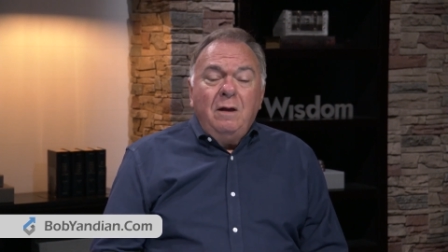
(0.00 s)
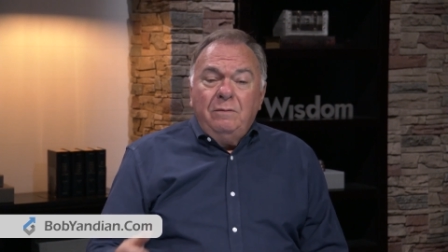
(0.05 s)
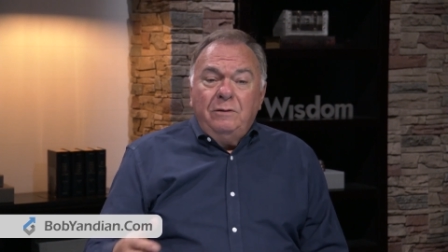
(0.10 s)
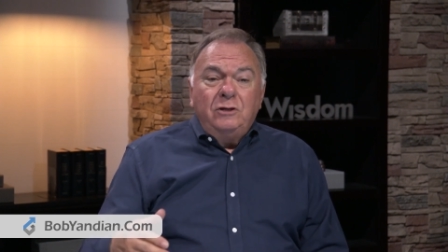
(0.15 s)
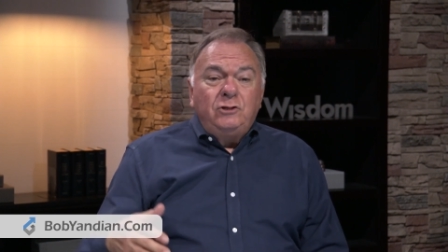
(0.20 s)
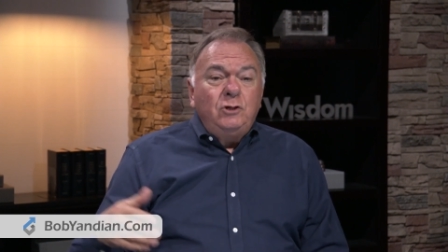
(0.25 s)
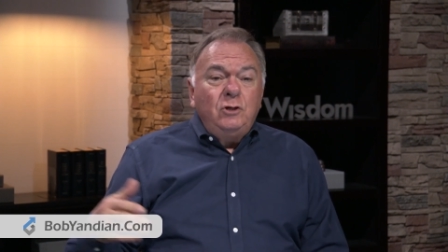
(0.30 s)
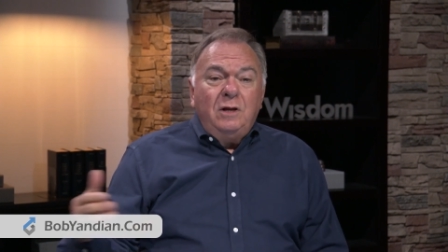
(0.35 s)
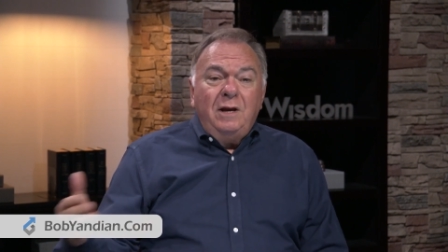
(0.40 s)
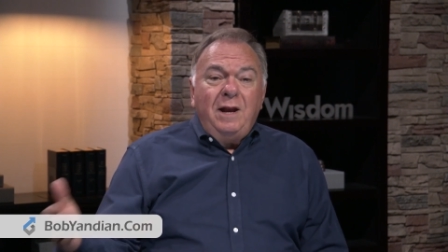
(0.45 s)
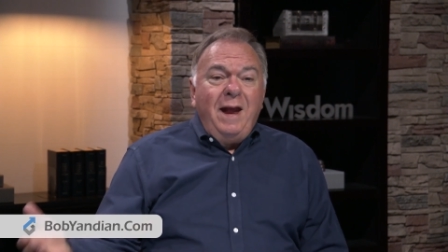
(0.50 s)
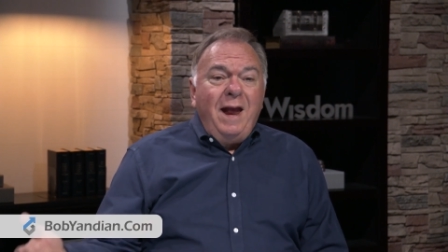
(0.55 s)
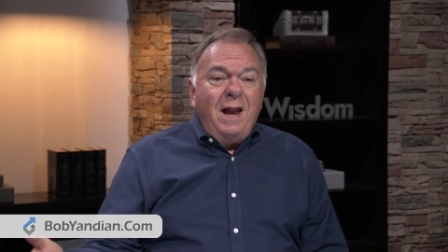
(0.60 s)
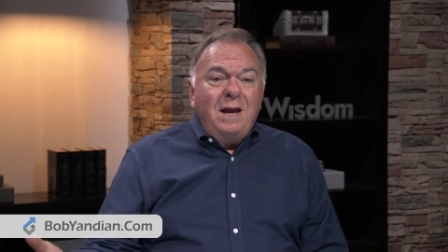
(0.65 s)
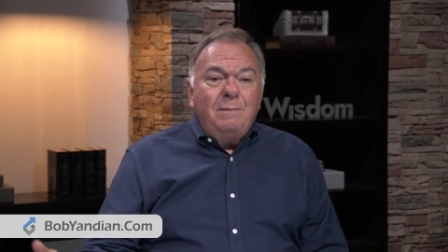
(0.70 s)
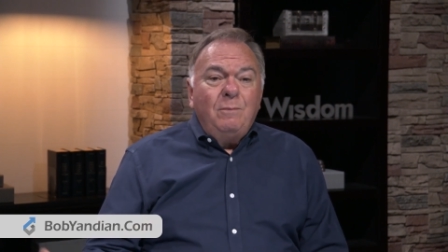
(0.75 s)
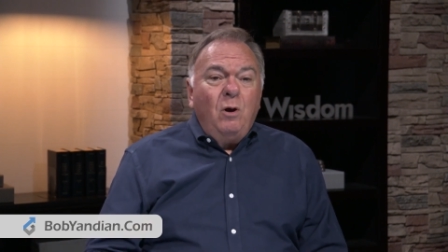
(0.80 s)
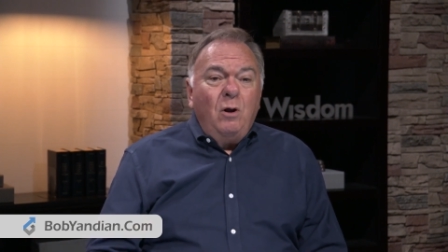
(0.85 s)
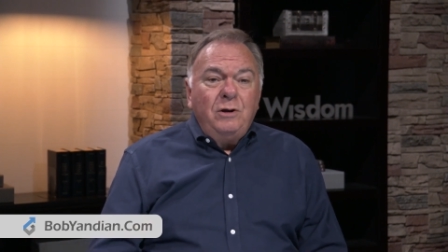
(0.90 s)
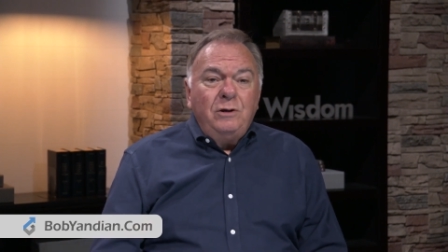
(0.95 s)
that you can hand
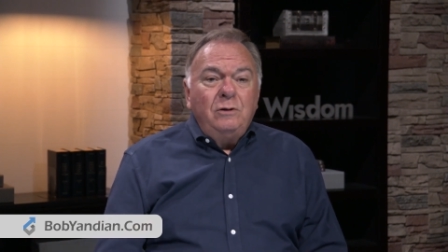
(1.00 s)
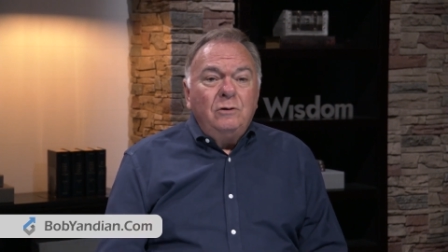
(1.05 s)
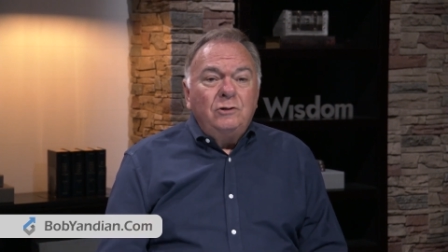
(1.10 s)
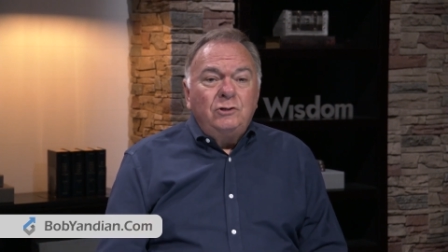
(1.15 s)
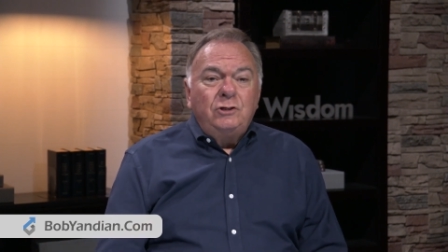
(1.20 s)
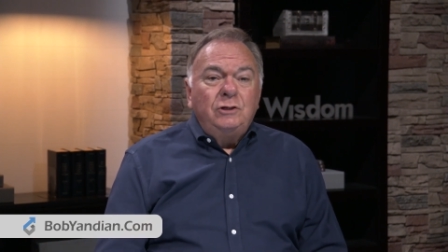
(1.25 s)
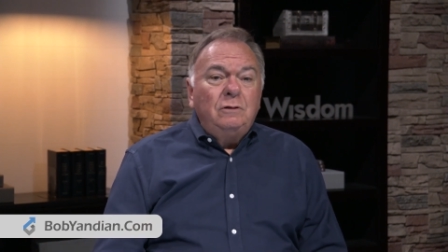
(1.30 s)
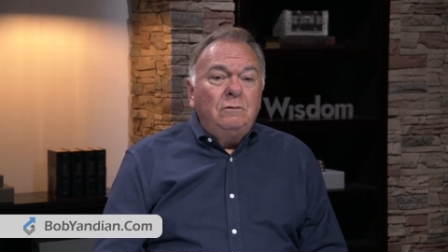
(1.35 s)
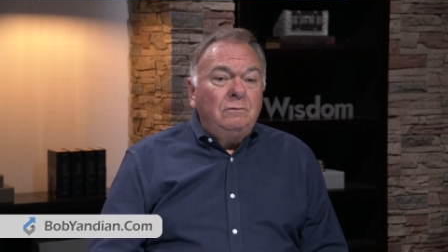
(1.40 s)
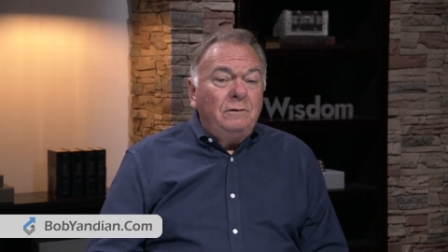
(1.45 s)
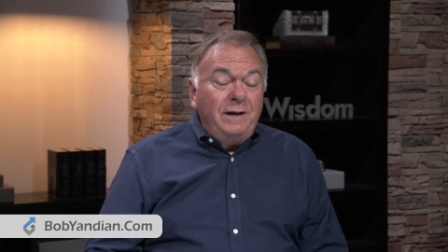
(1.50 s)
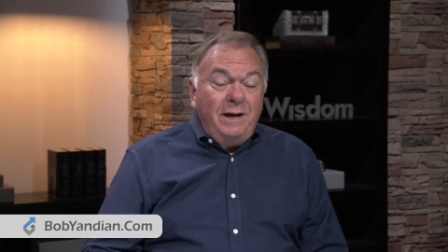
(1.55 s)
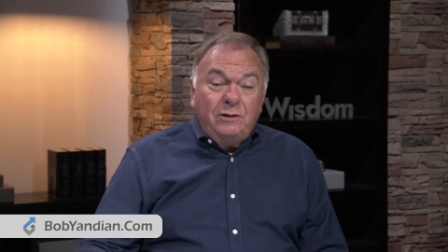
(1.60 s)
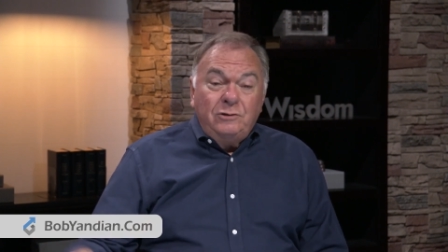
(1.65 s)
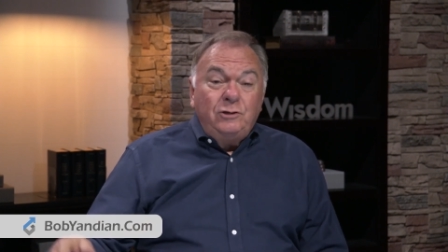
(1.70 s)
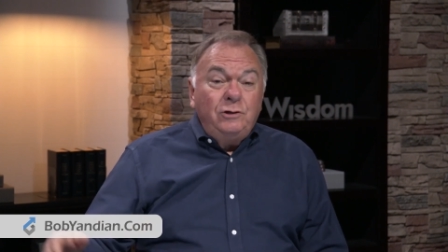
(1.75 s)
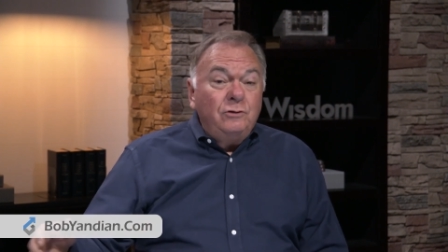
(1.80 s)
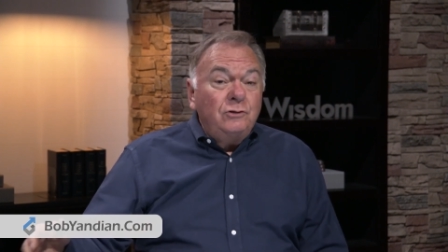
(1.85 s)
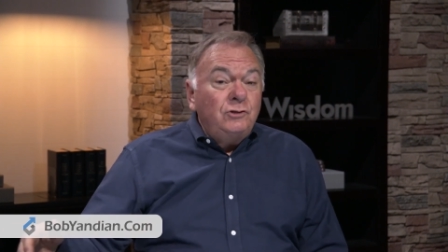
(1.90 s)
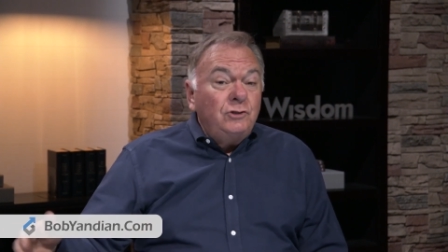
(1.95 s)
them on to your children and
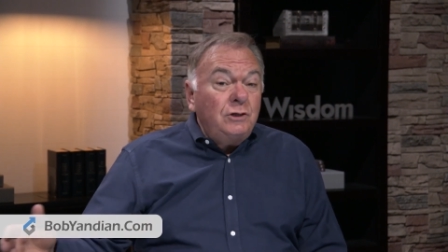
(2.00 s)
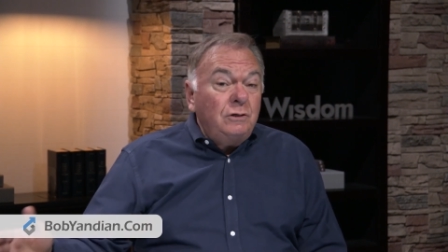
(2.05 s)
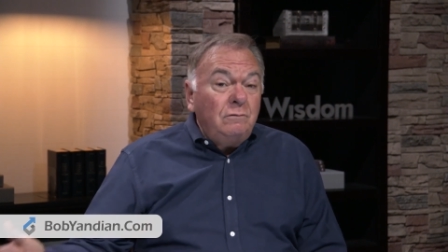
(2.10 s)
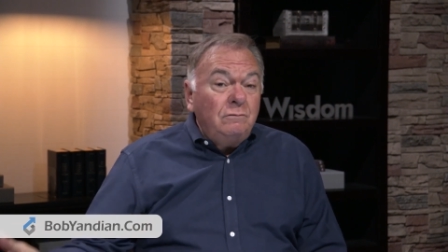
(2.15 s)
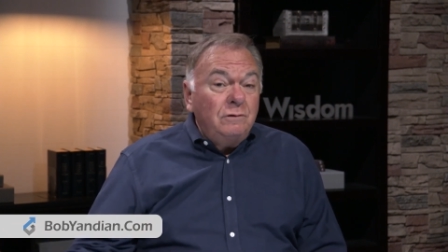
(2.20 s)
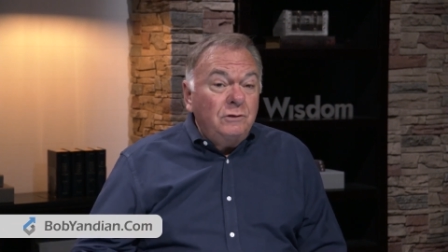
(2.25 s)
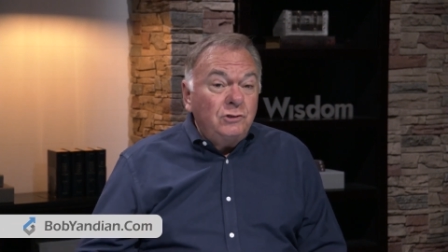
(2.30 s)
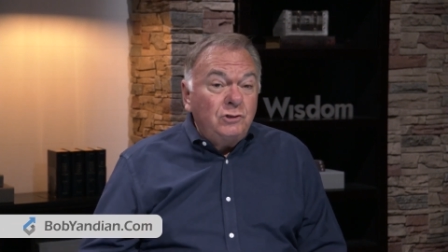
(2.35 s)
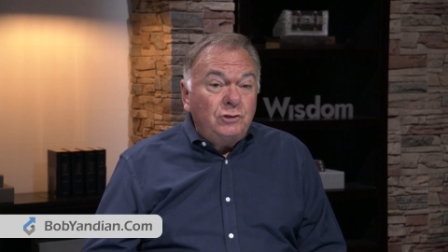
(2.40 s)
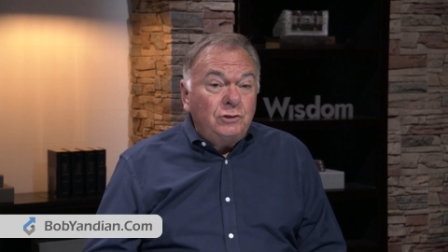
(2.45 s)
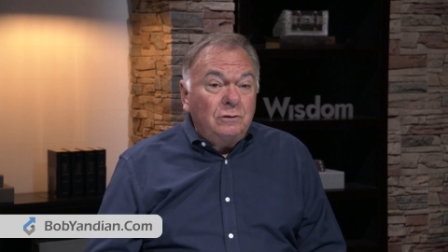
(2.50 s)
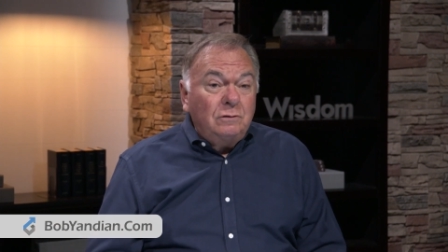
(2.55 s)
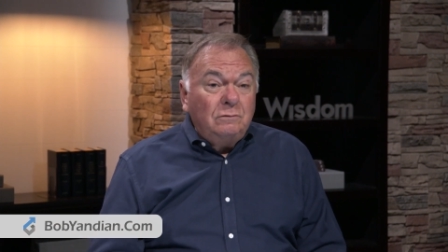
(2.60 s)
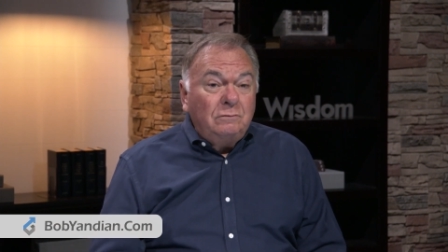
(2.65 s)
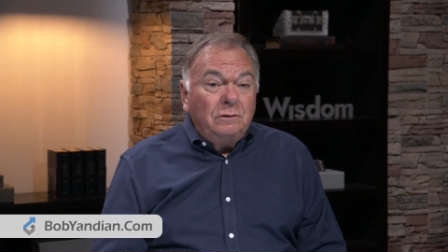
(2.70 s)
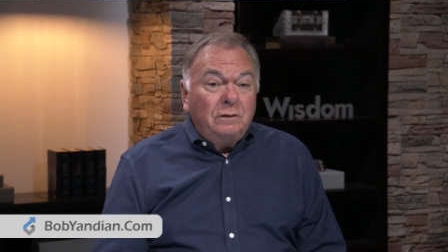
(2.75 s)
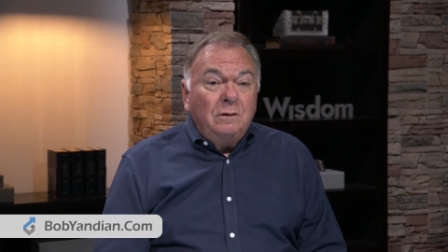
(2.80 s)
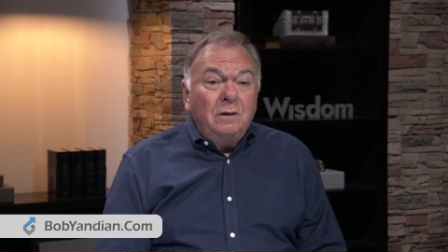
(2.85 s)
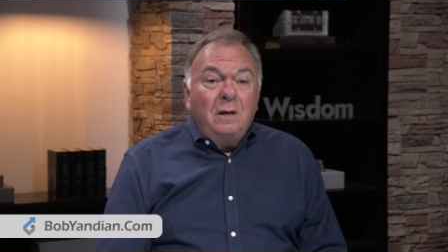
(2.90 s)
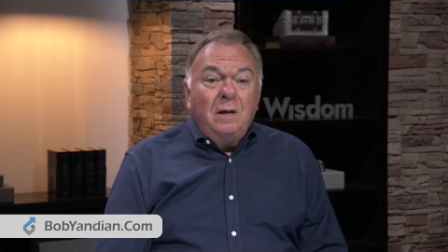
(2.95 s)
to your children's
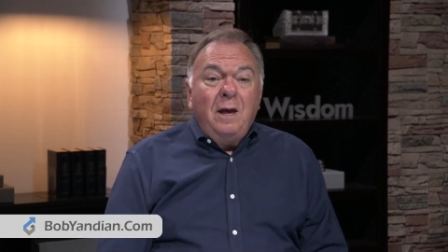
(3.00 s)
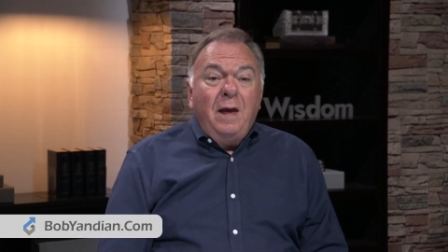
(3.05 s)
children.